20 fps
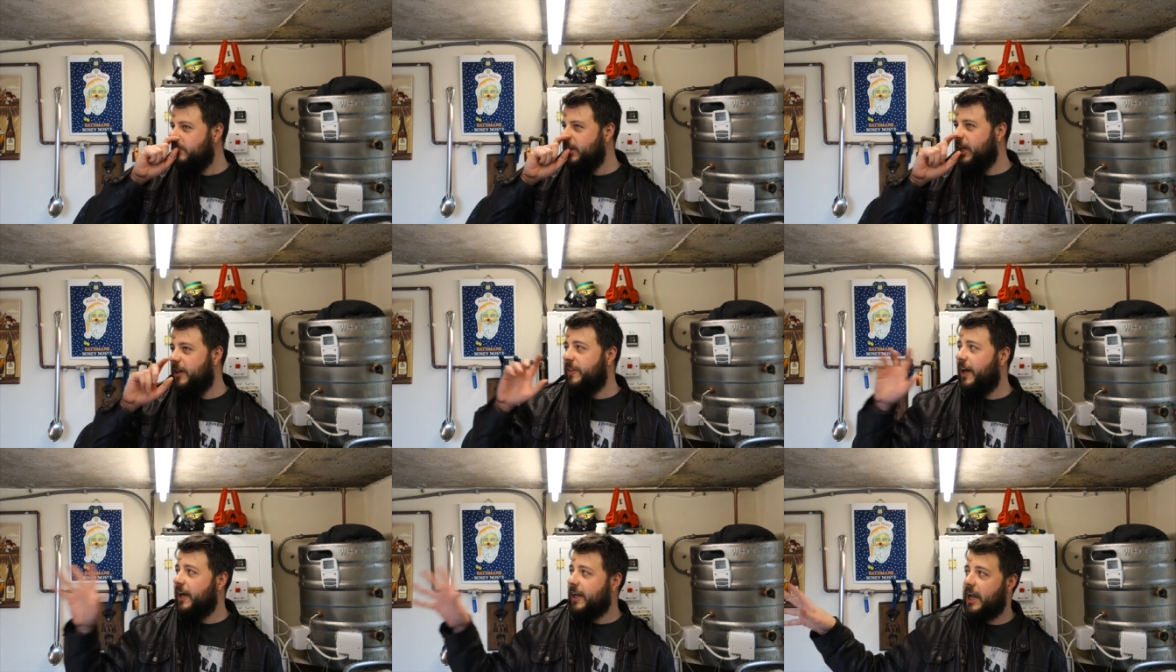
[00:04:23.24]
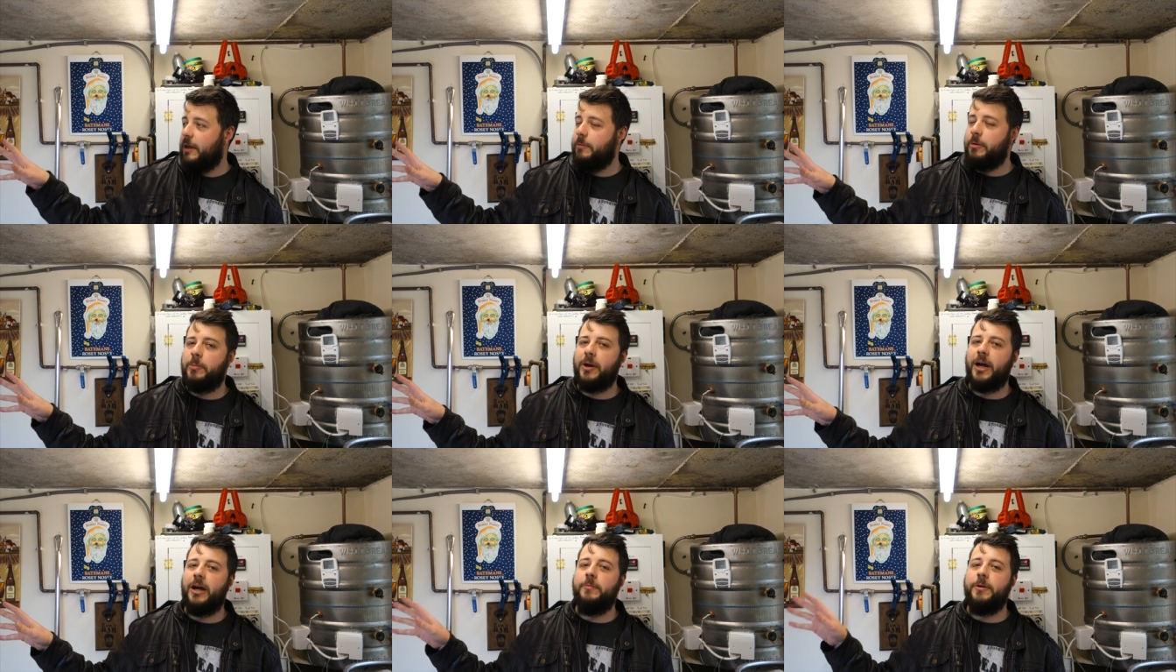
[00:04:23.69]
and that came
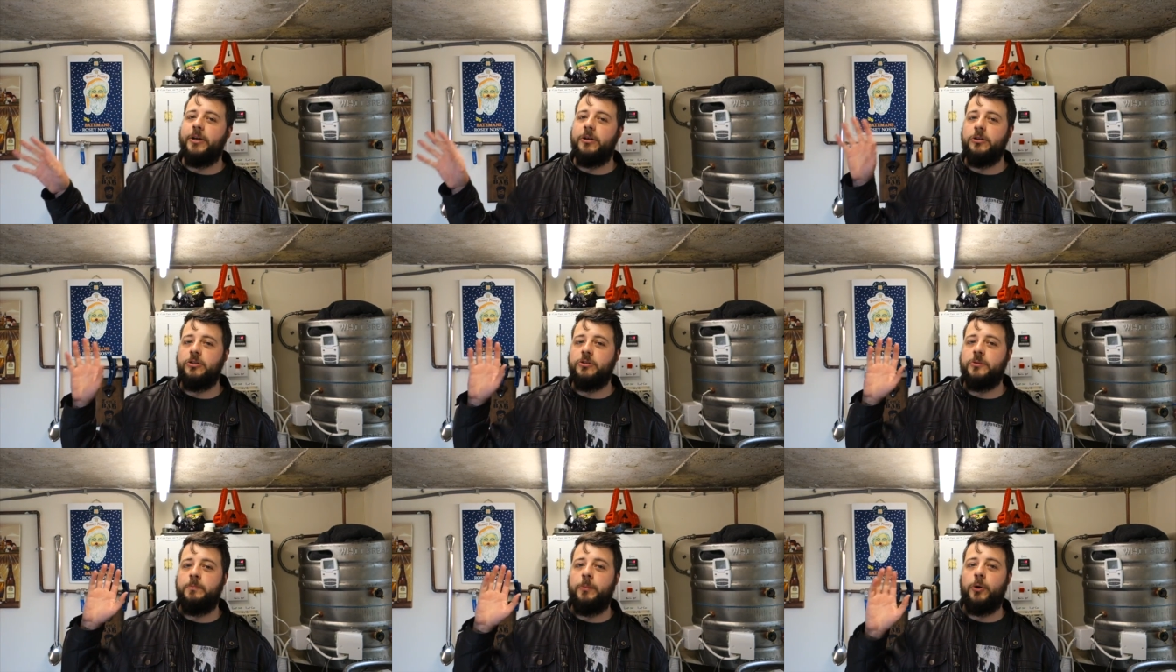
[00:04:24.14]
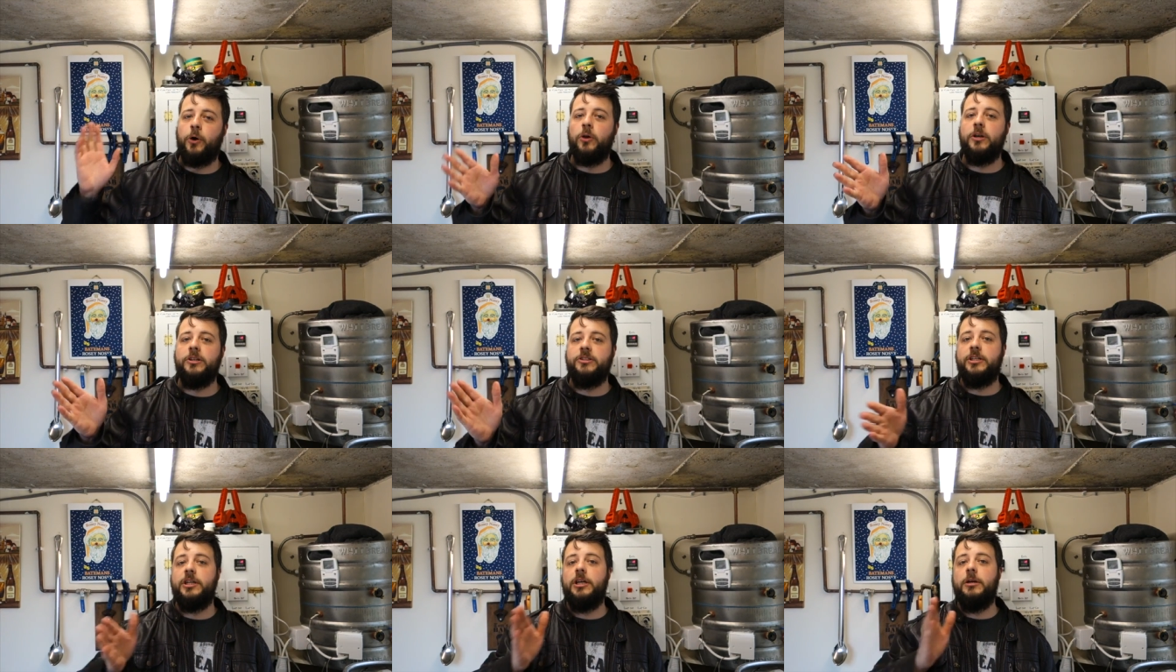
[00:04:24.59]
about because
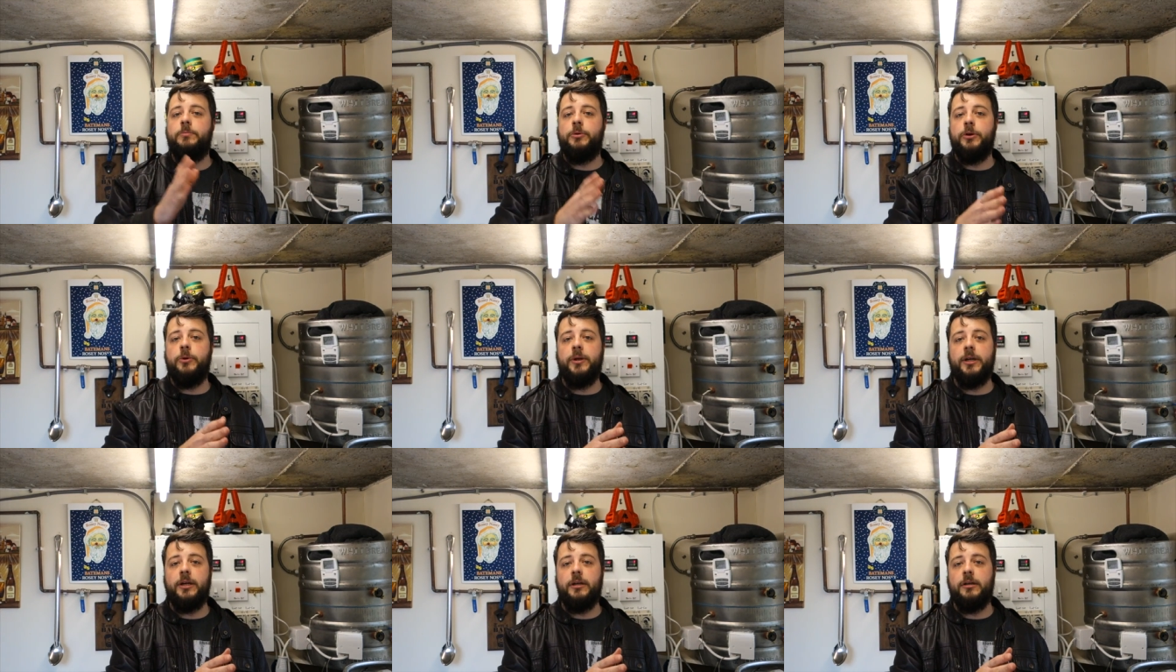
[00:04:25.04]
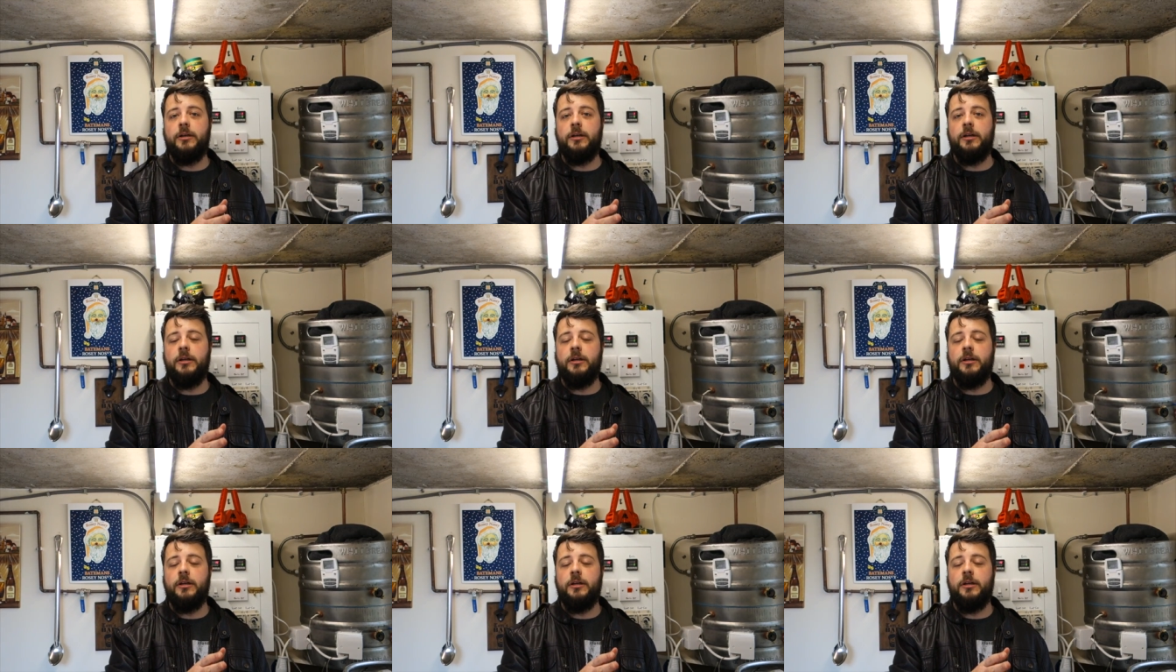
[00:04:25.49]
PaulIsHereBrewing